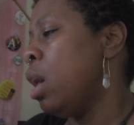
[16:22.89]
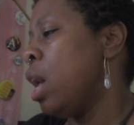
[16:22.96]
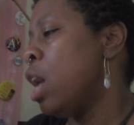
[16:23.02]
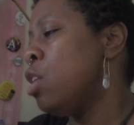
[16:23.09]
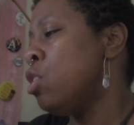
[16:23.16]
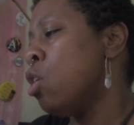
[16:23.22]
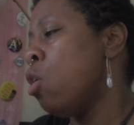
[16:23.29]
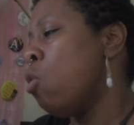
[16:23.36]

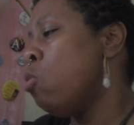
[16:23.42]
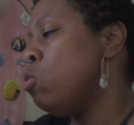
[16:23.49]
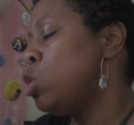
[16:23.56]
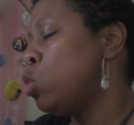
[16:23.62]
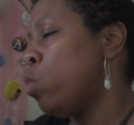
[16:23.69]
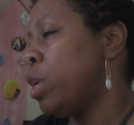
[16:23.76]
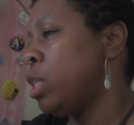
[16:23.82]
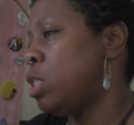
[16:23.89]
It
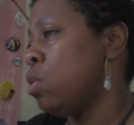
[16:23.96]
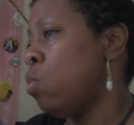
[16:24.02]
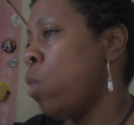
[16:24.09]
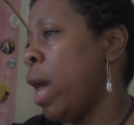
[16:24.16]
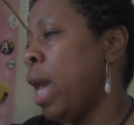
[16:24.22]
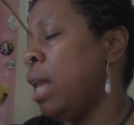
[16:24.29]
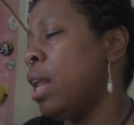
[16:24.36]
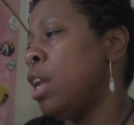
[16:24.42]
knows when to
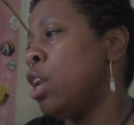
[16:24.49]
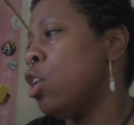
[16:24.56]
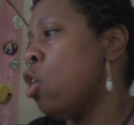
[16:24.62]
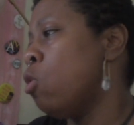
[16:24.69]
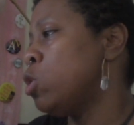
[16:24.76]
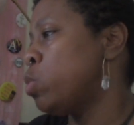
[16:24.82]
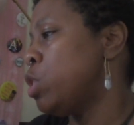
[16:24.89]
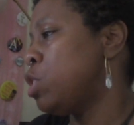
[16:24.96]
wait and it
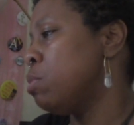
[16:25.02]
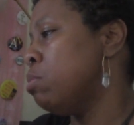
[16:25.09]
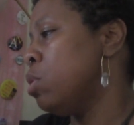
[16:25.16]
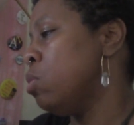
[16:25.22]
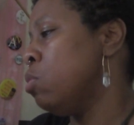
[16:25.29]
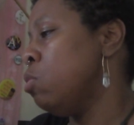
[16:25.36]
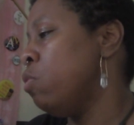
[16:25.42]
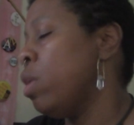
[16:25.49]
knows when to
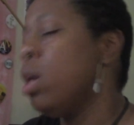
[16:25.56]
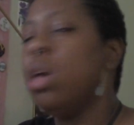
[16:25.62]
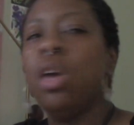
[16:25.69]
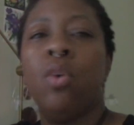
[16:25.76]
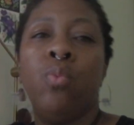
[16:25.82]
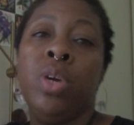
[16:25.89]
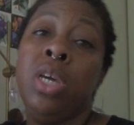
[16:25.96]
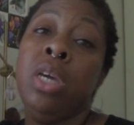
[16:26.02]
move.
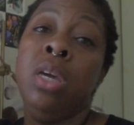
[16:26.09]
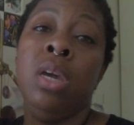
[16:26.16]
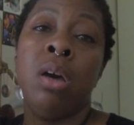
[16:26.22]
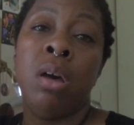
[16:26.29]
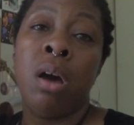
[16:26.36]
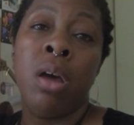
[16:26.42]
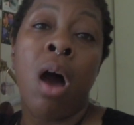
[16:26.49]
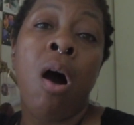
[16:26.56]
We
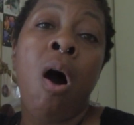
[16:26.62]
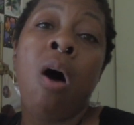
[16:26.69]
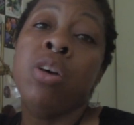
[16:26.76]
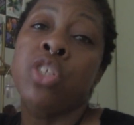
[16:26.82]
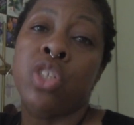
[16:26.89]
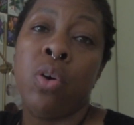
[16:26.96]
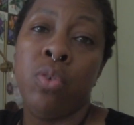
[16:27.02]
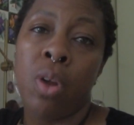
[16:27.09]

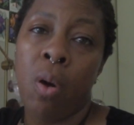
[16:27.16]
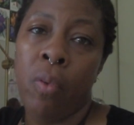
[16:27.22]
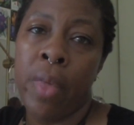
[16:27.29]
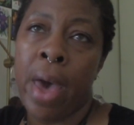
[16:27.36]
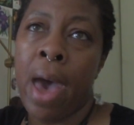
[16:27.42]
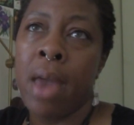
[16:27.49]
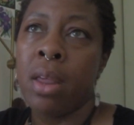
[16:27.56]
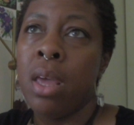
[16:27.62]
also know
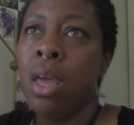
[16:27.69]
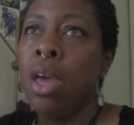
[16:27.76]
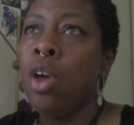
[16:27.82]
that.